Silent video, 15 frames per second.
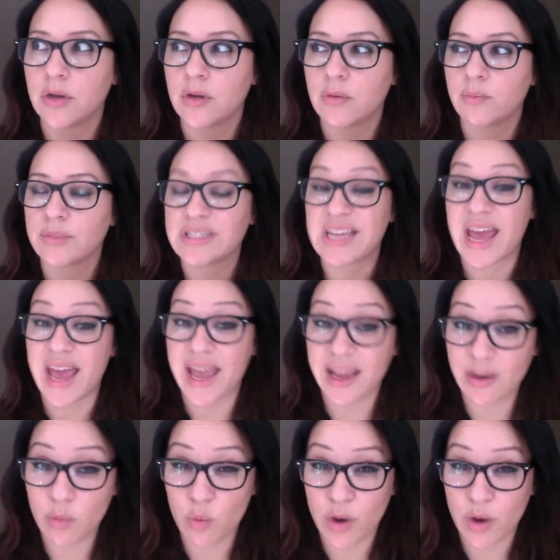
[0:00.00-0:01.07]
tag
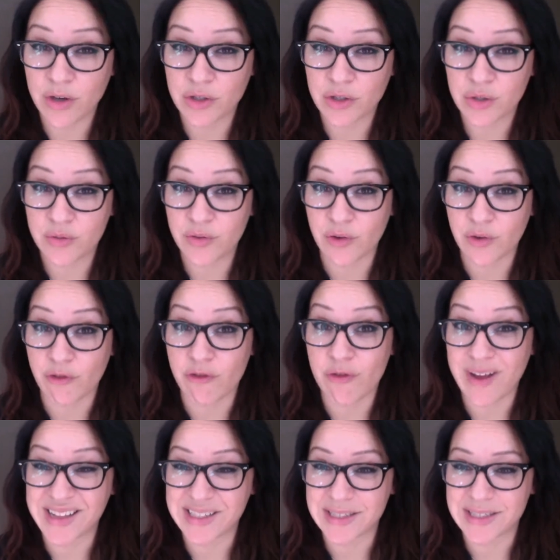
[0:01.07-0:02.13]
one or two of your
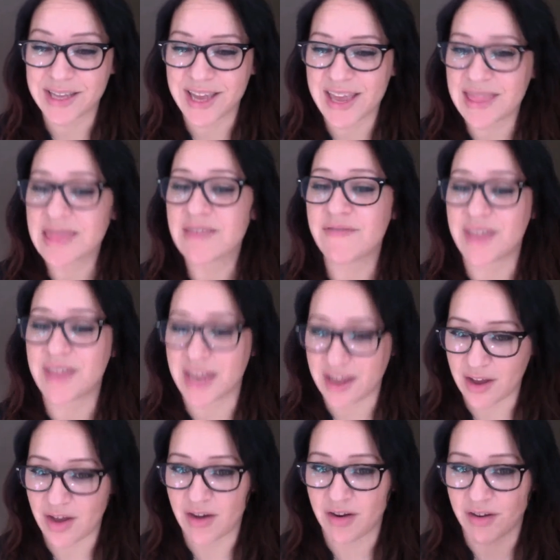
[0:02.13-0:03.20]
friends in the video
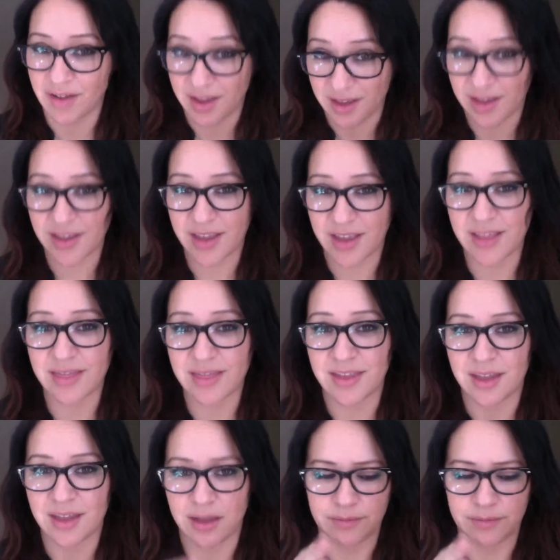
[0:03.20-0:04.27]
or in
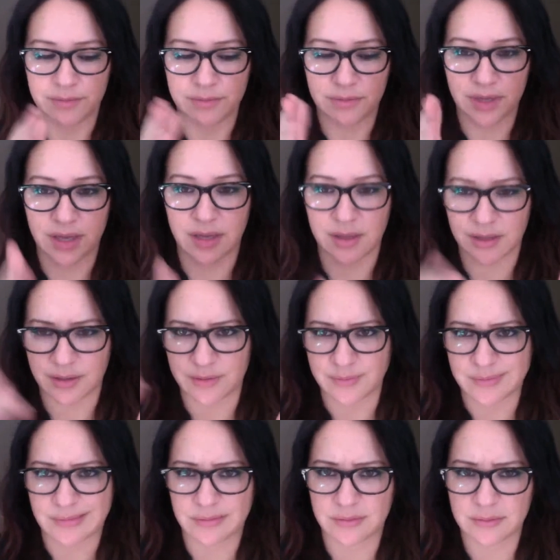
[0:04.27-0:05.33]
the uh,
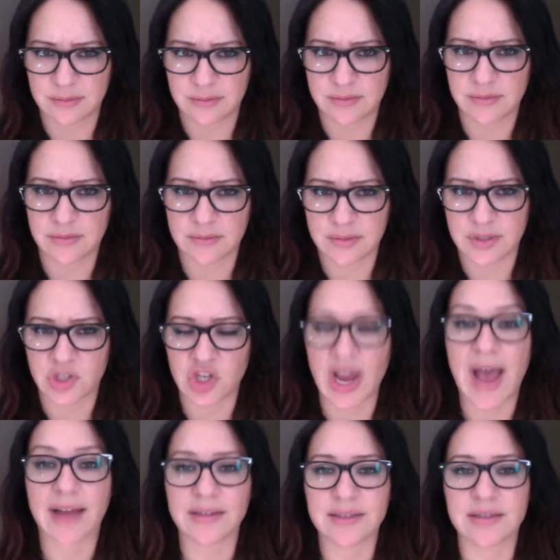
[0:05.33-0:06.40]

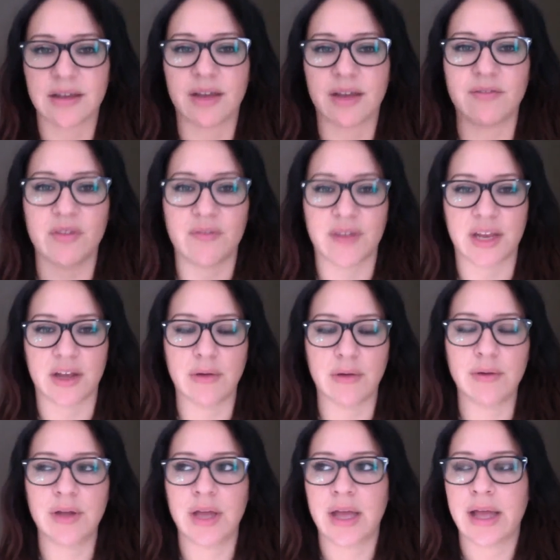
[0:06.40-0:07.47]
chat of the
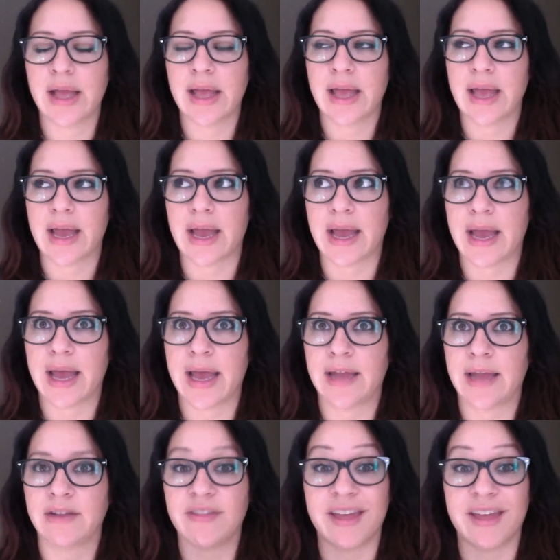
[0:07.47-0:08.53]
video,
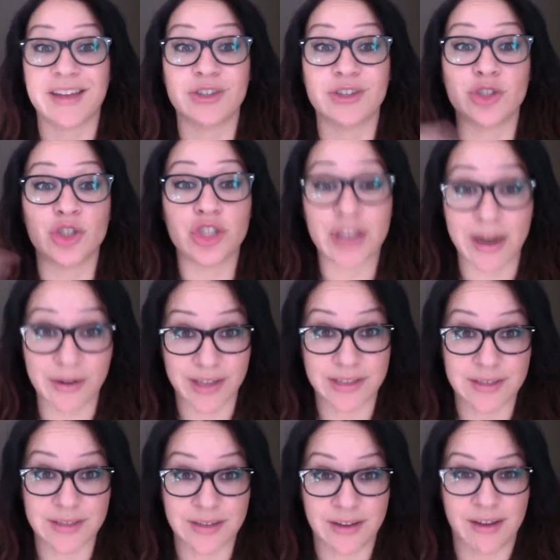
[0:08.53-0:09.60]
and then share
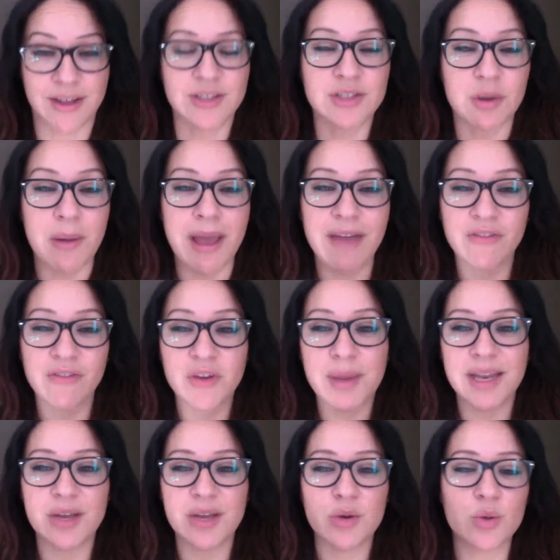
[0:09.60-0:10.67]
it. So
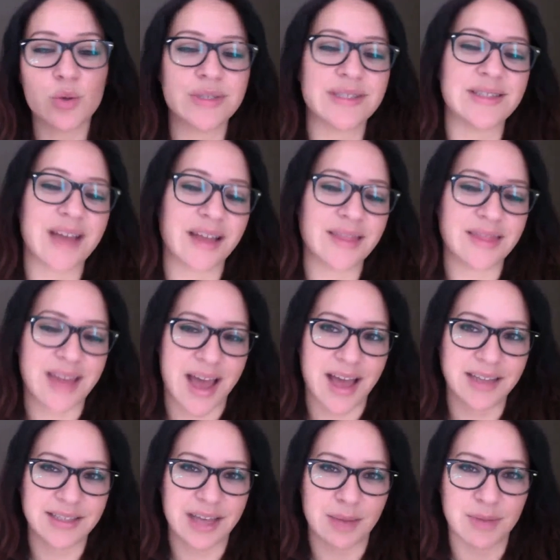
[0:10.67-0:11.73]
everybody who's done
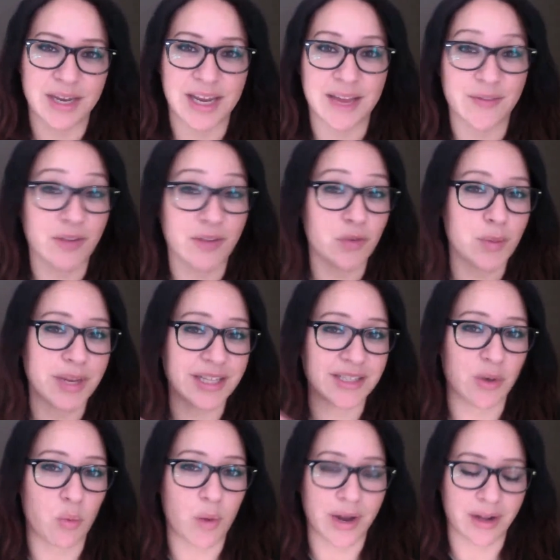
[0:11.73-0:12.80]
that, I'm going to give everybody
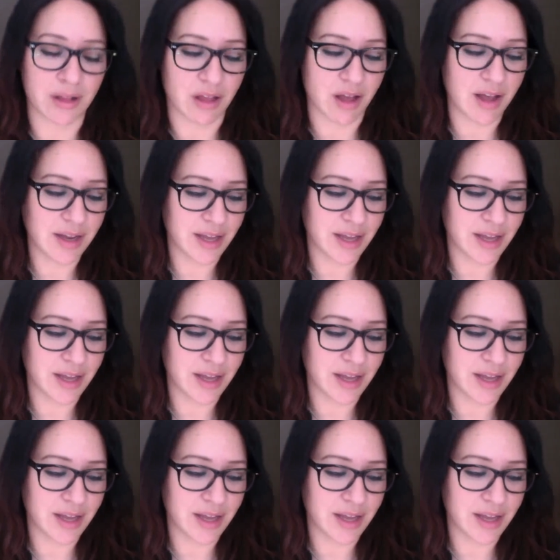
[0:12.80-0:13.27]
till one o'clock.